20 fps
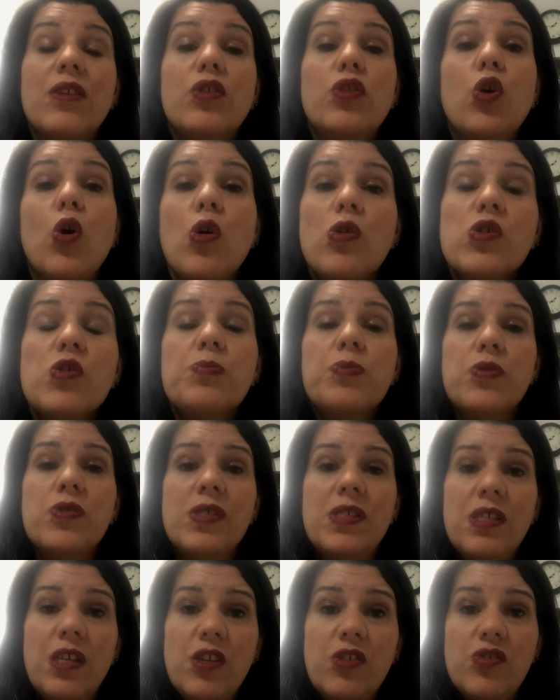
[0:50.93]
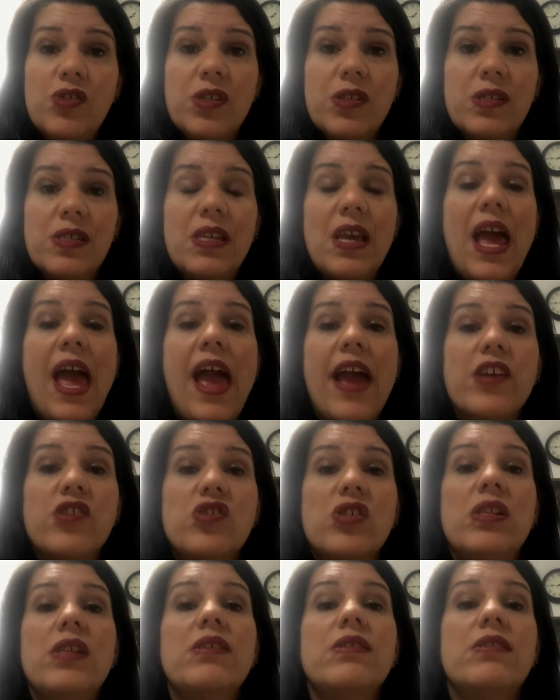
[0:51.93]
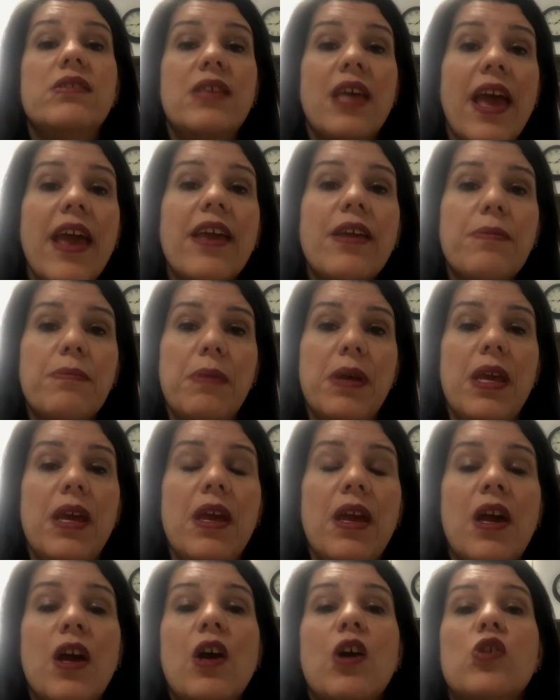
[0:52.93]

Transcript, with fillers: those procedures actually take me